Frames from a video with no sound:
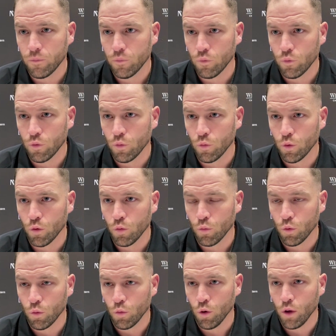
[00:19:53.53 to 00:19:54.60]

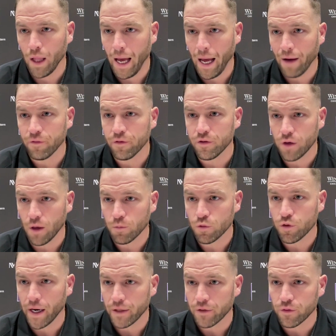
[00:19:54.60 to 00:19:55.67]
we'll have some
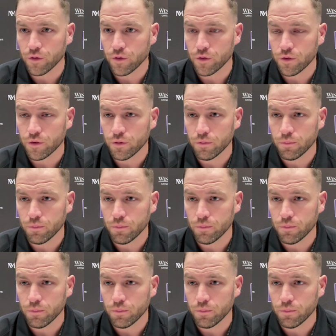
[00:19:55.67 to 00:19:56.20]
transfers,